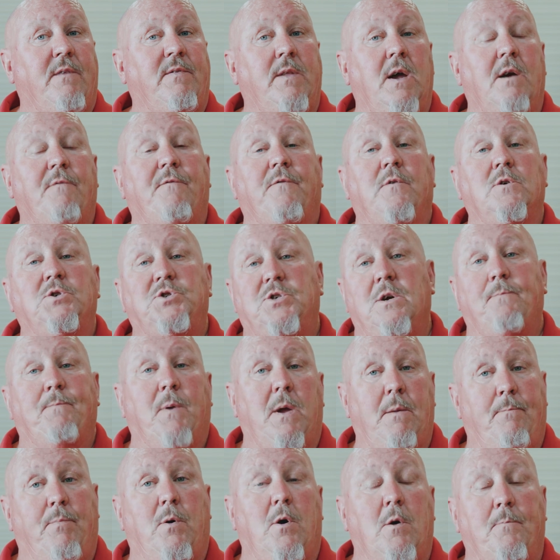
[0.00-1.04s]
in there for
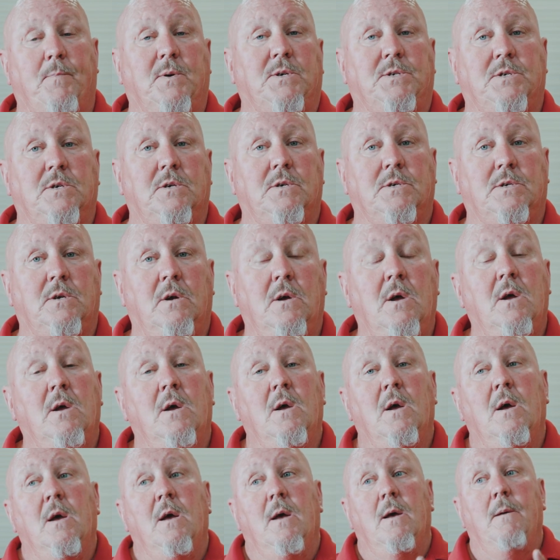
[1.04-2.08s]
shipping purposes.
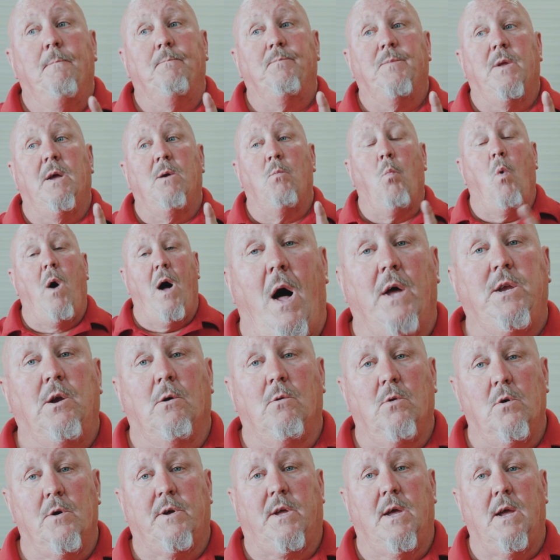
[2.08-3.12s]
And while you're
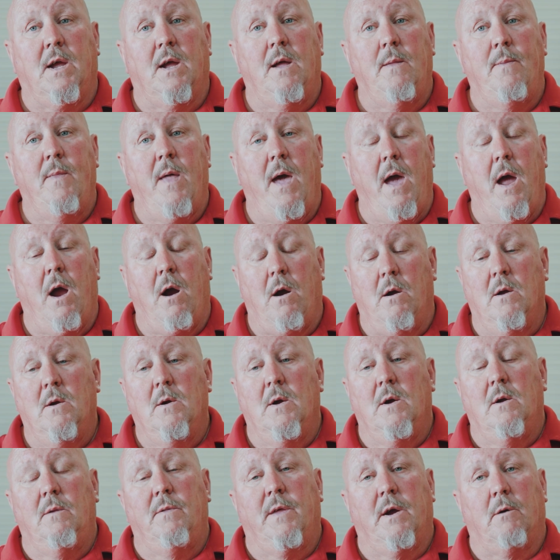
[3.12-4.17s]
looking in there,
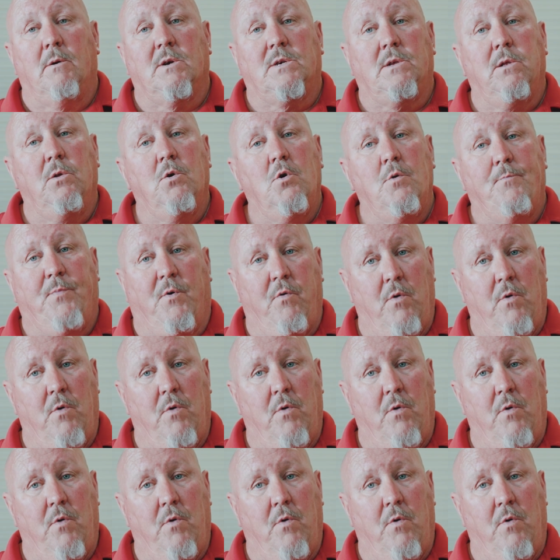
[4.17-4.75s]
there is lube